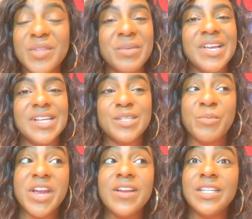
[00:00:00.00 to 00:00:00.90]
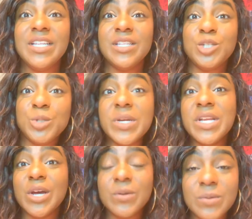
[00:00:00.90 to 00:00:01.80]
because apparently the tree
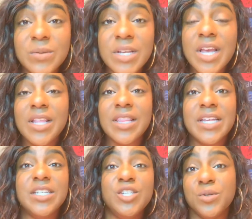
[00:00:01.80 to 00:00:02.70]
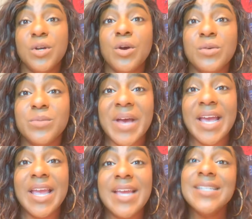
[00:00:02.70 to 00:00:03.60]
knows that Dietrich goes by
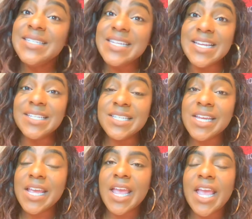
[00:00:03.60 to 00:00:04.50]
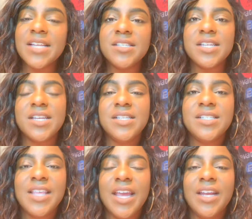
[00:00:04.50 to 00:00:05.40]
Deet and says
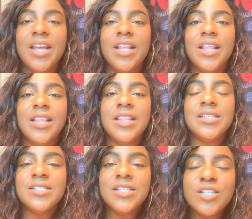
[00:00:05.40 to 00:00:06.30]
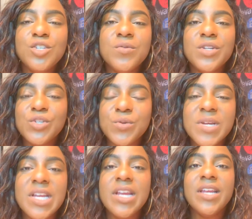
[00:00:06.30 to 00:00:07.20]
that the Sanctuary
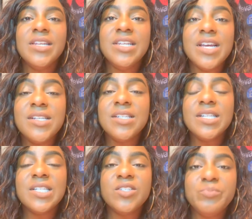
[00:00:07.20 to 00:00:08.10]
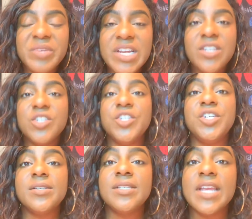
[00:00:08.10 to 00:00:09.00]
tree doesn't speak to
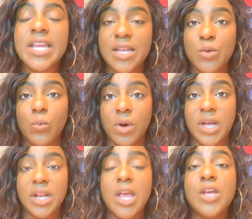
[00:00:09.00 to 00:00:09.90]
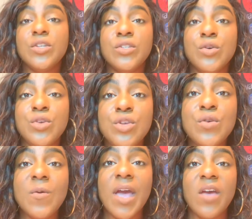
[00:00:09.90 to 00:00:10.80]
just anyone. So
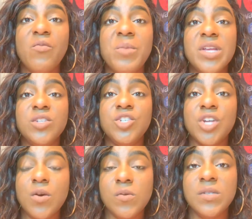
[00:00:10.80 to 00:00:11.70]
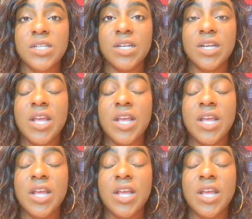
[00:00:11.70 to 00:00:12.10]
you have been chosen.